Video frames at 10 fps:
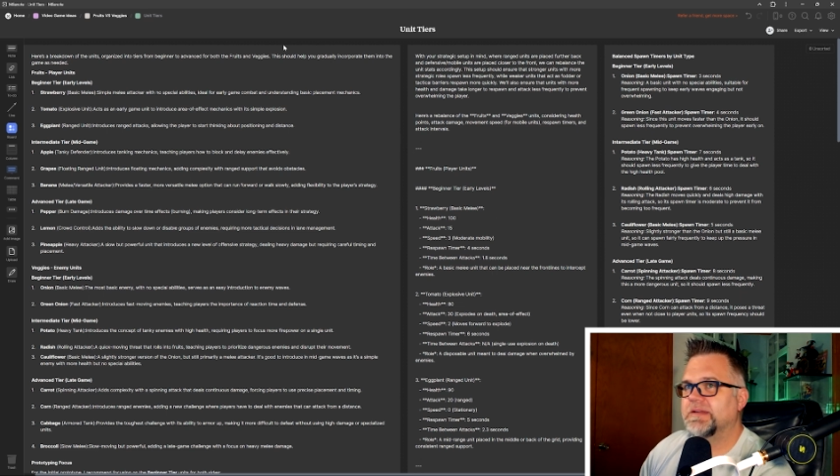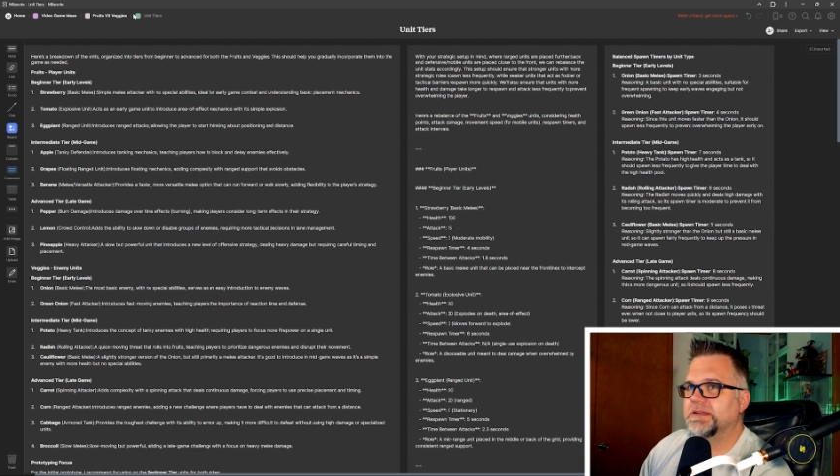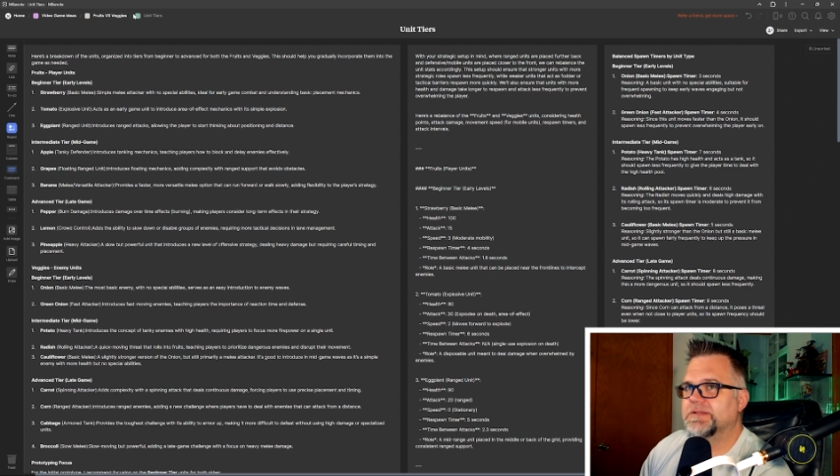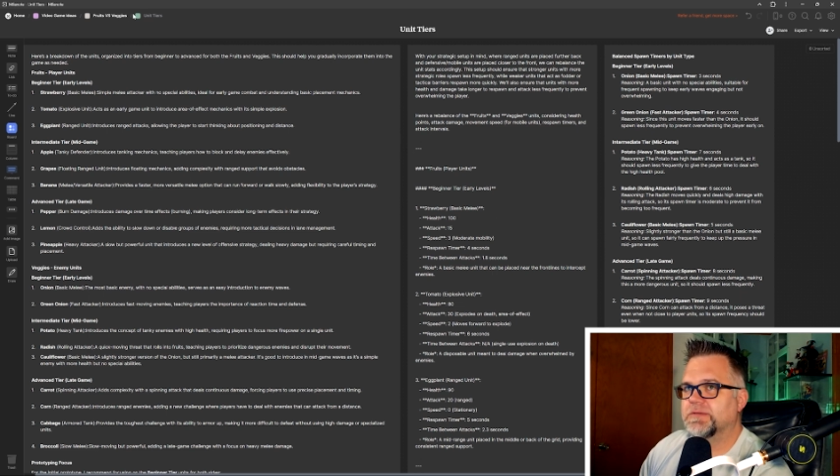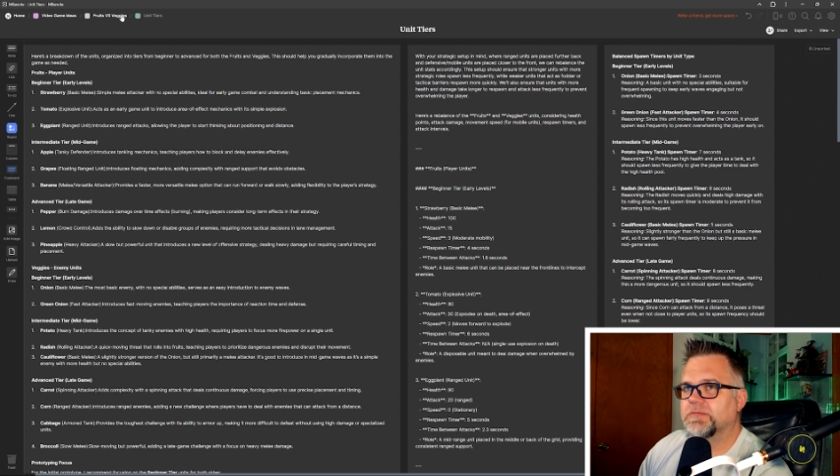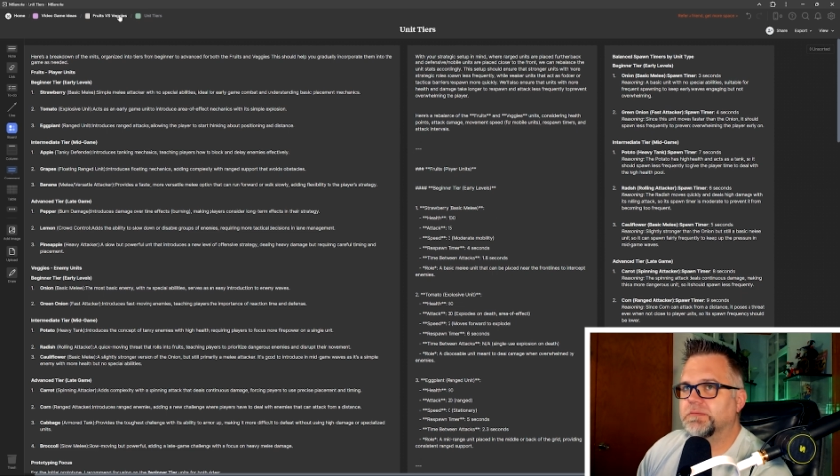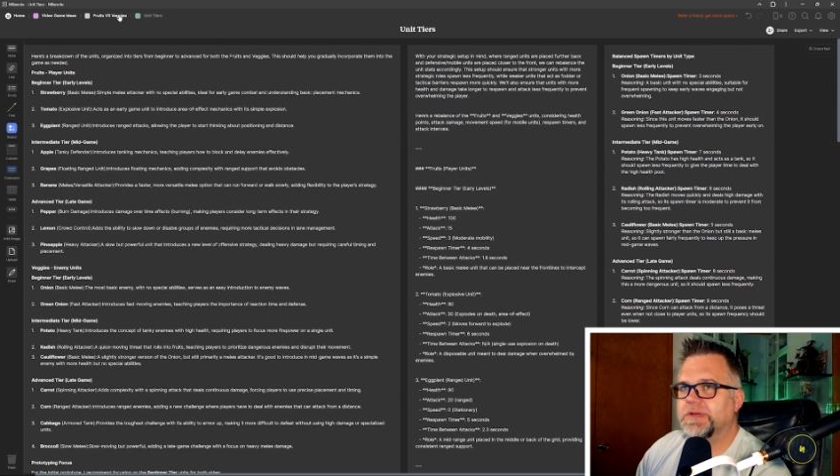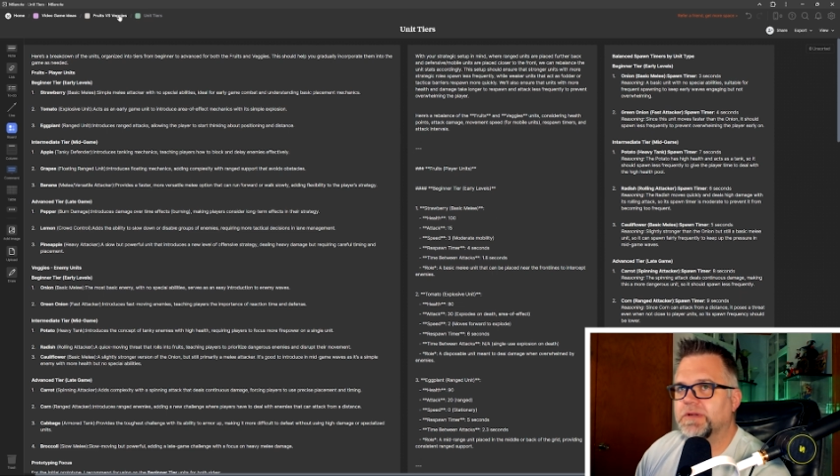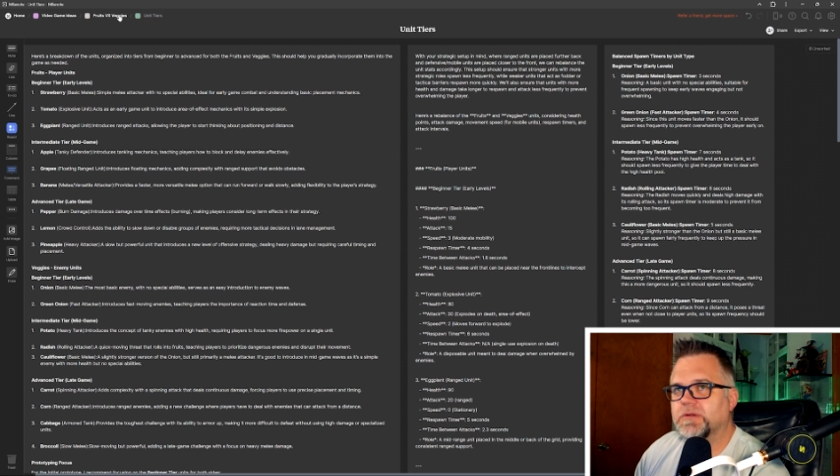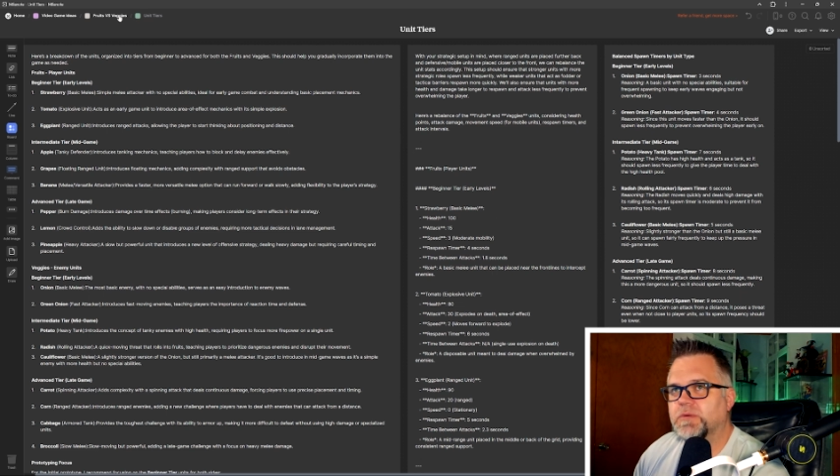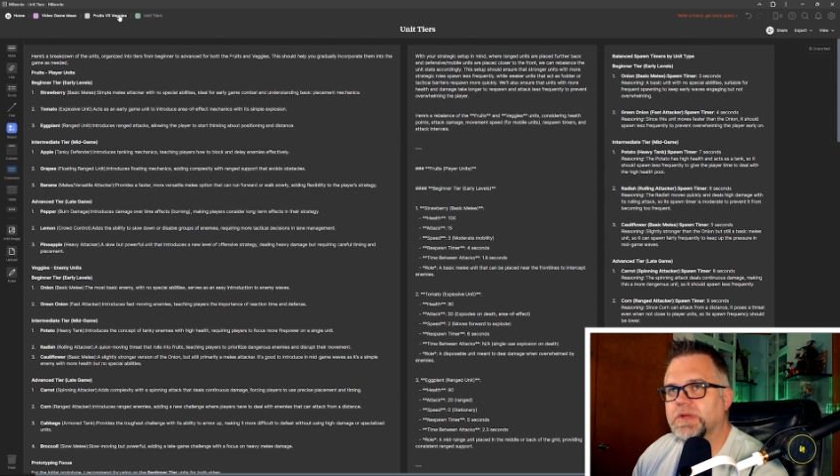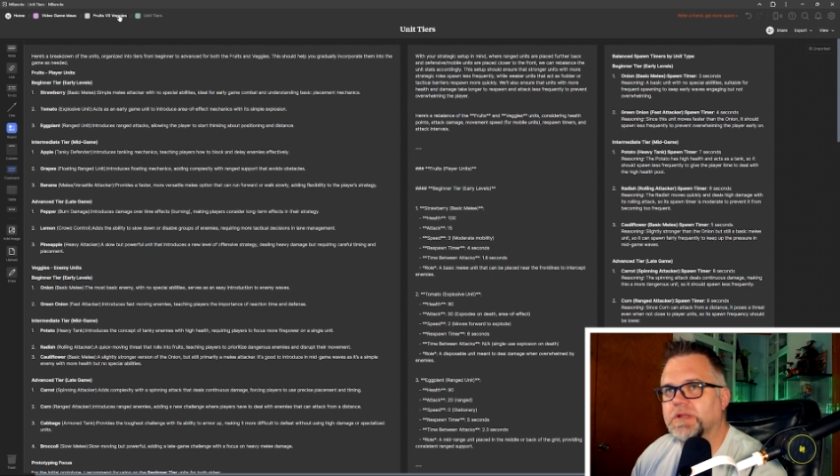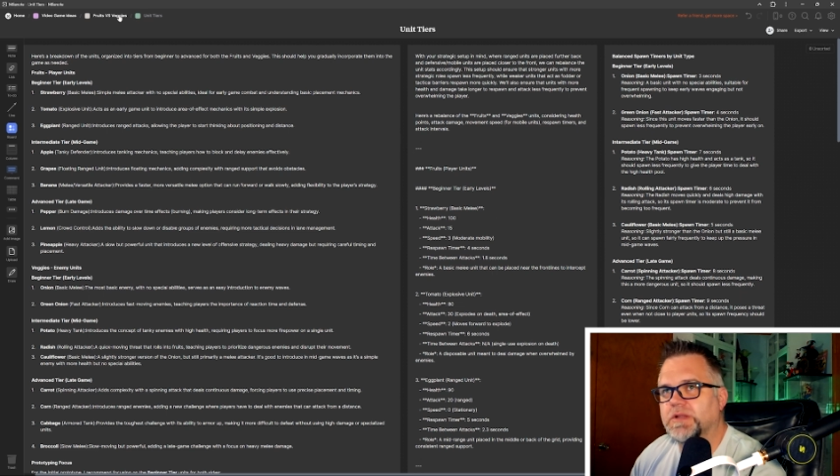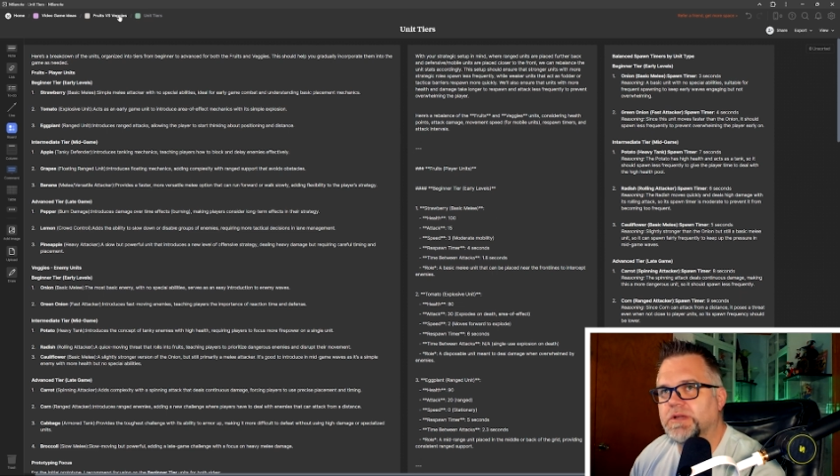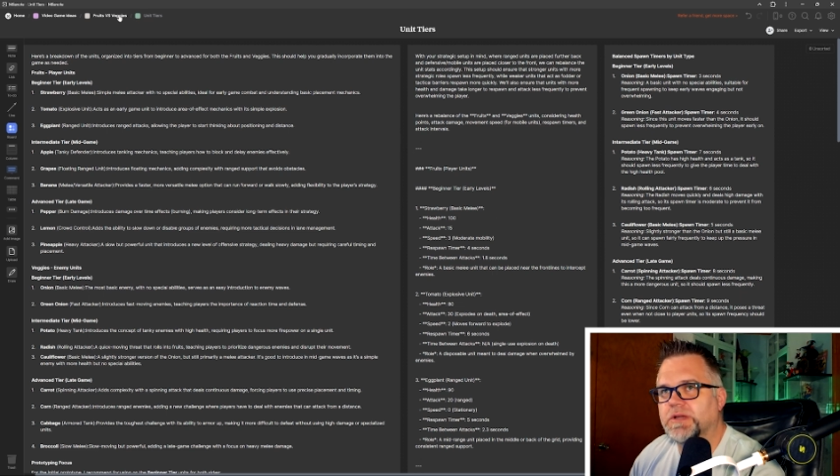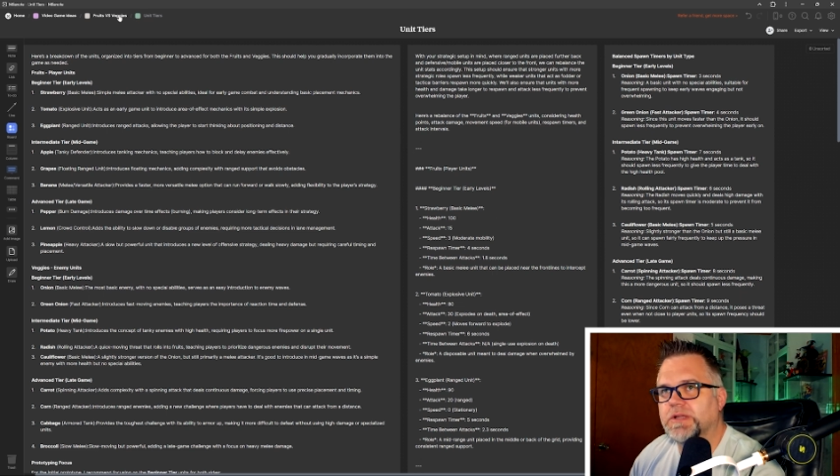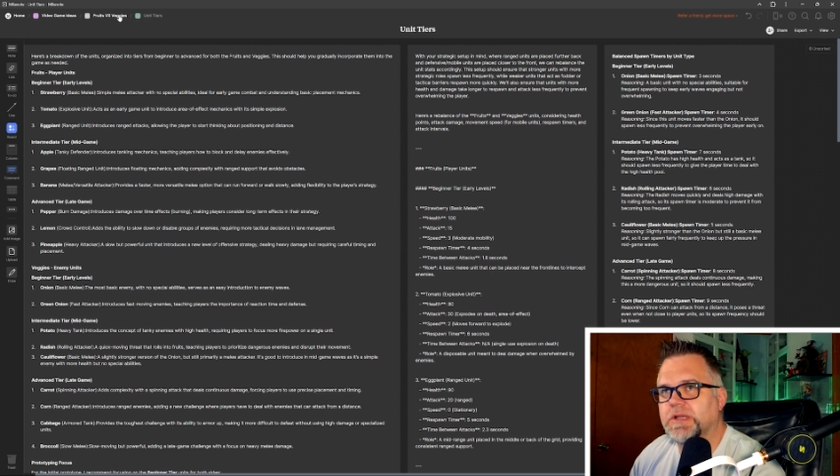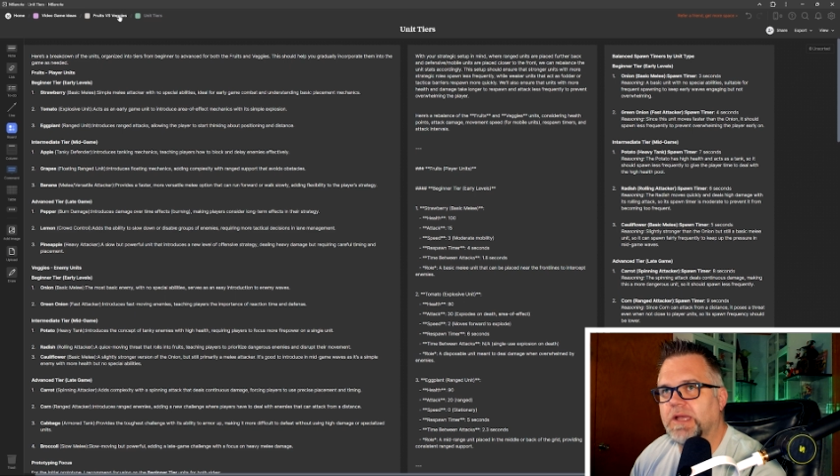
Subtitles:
is a real quick look